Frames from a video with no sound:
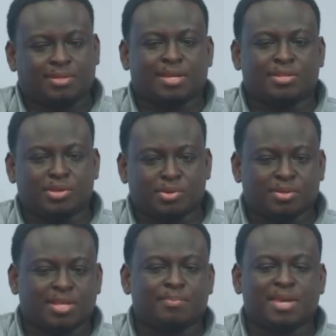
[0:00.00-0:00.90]
they're new,
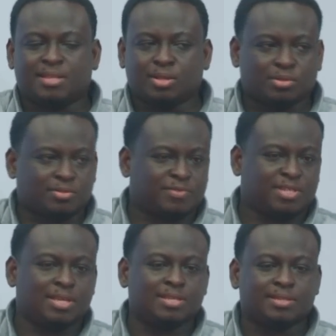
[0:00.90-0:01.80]
they made a lot of
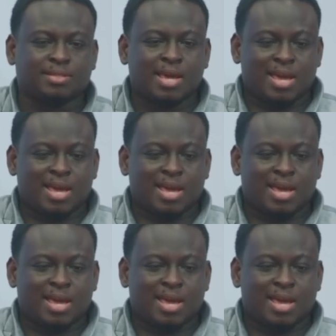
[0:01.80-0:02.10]
changes.